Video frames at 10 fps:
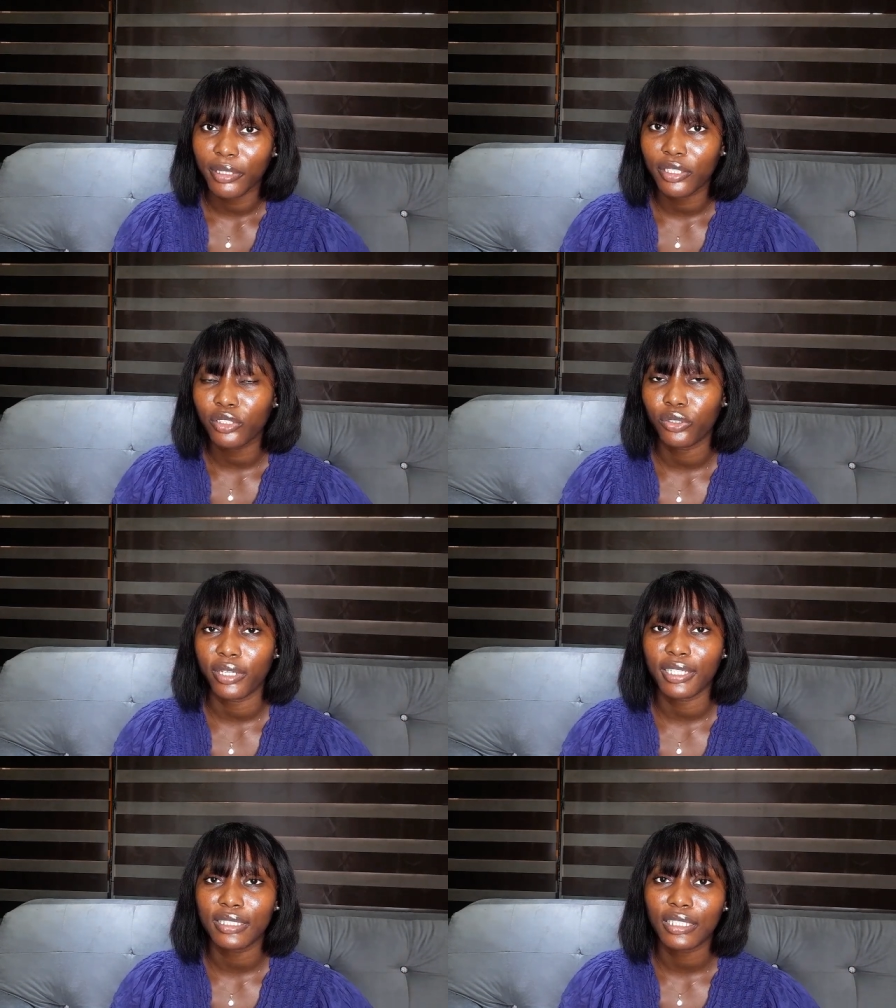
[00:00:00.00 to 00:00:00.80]
making sure
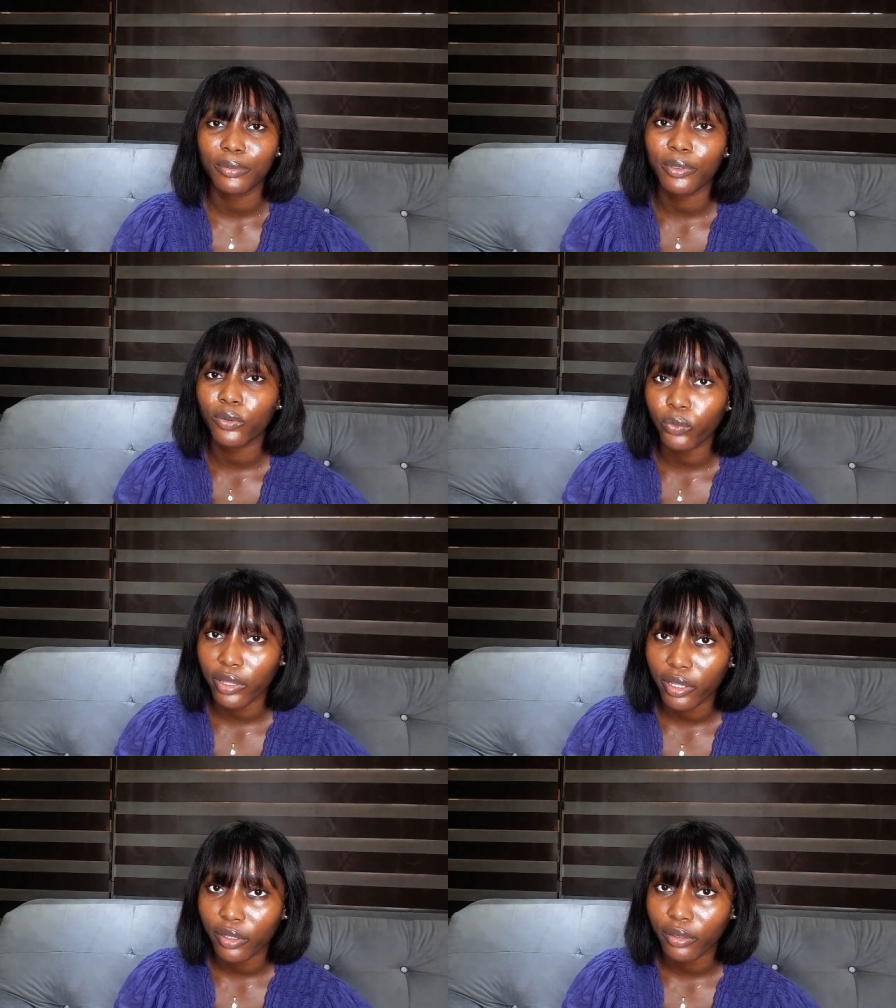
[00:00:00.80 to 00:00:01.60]
you are sleeping
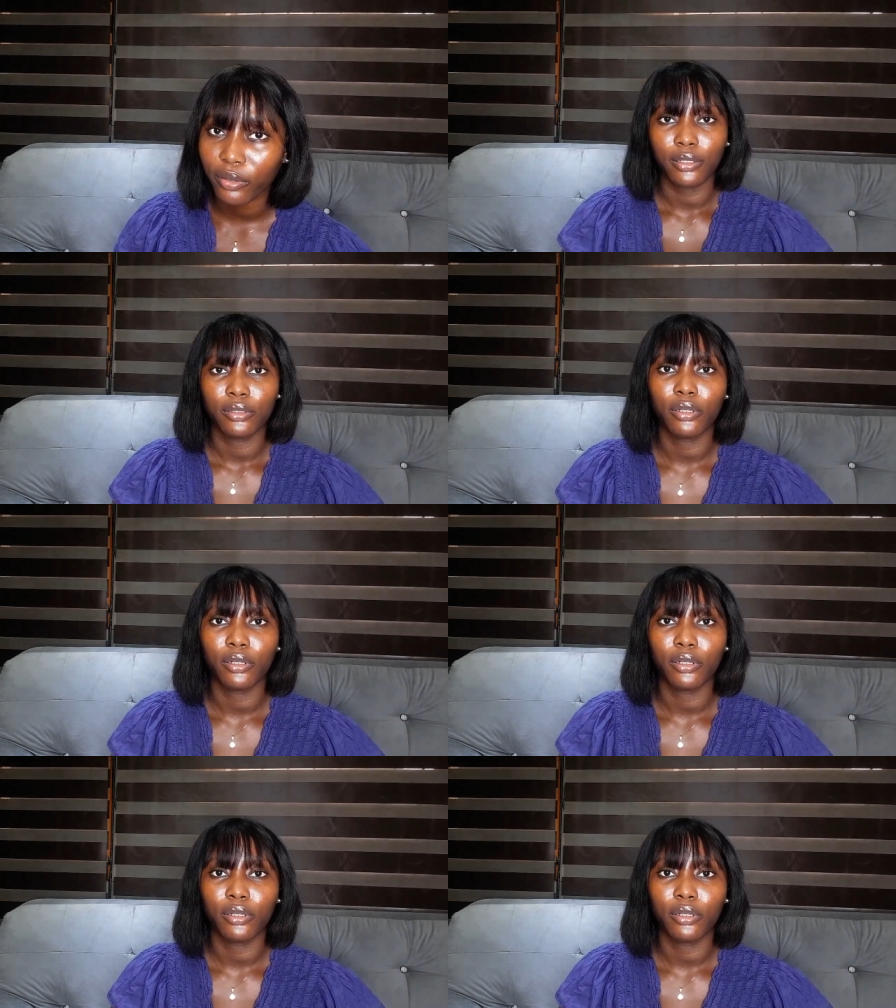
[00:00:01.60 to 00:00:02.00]
well.